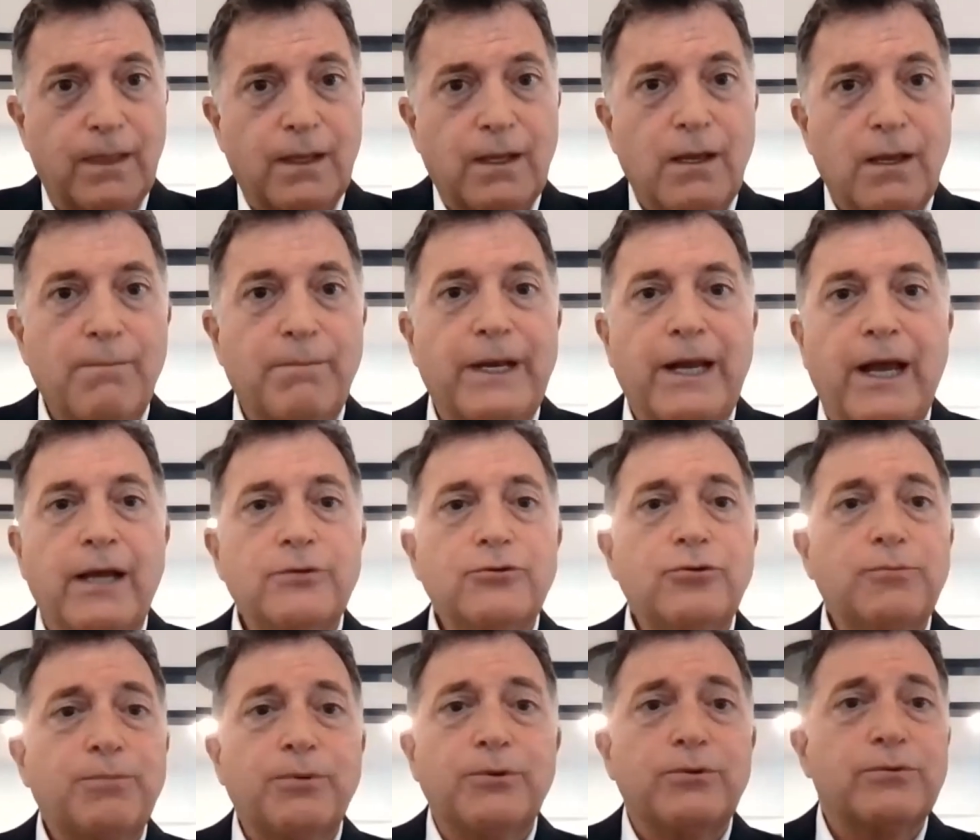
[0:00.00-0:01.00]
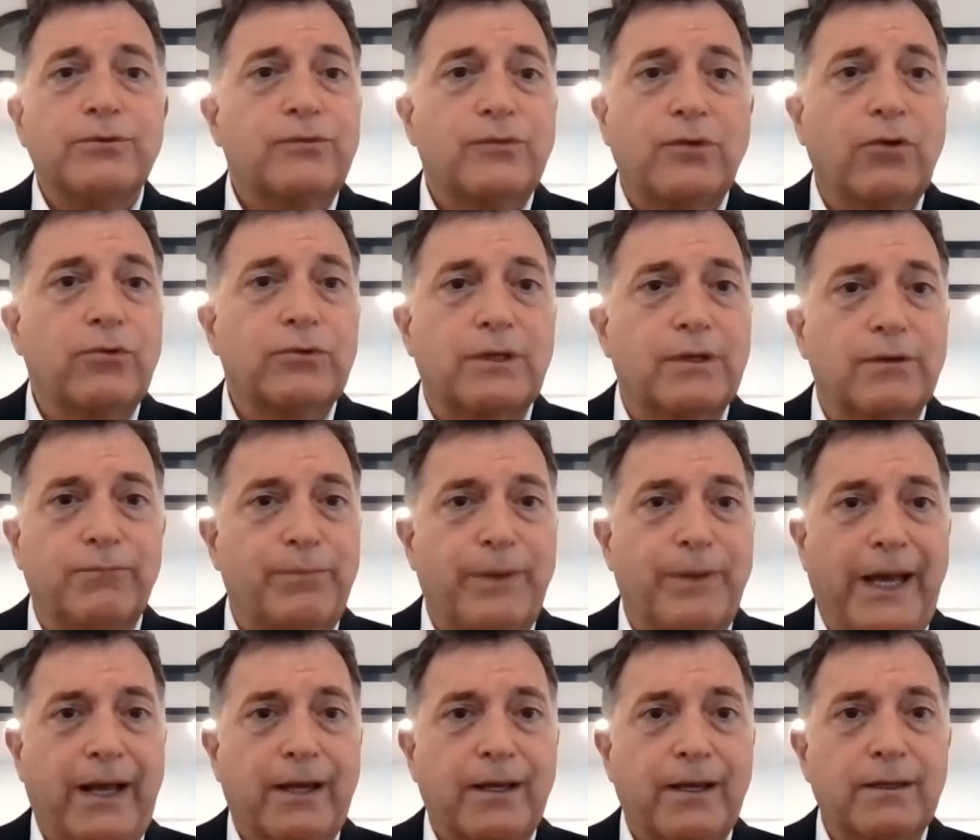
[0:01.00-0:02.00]
but entrepreneurs don't give
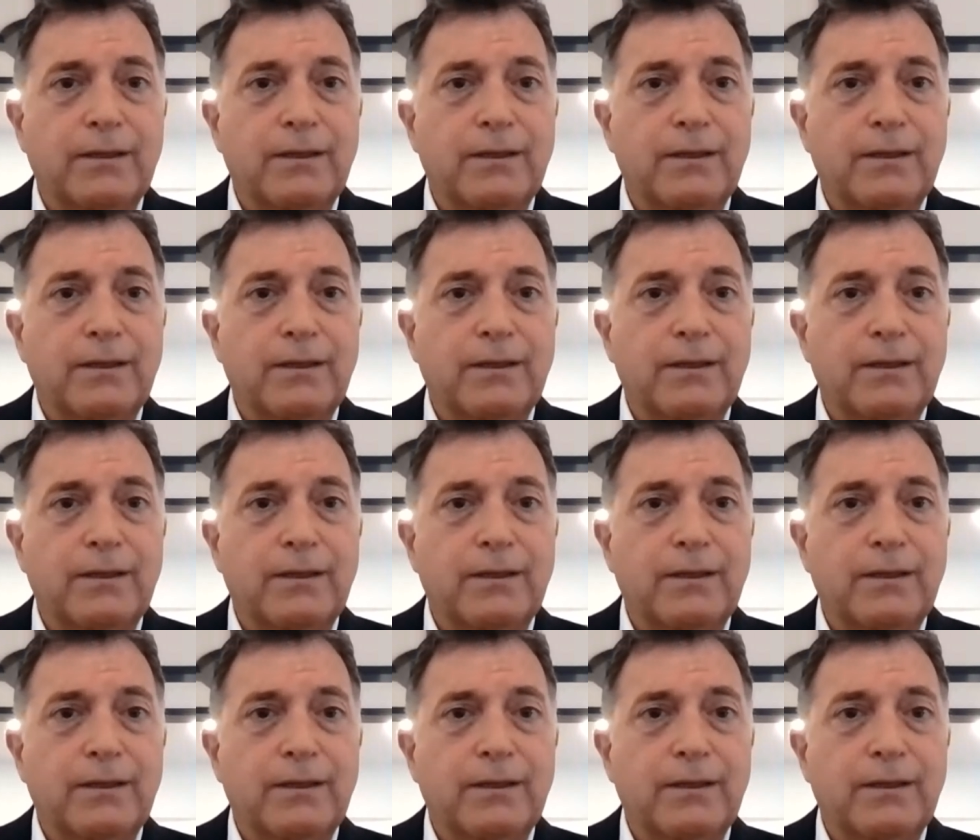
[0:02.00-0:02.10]
back.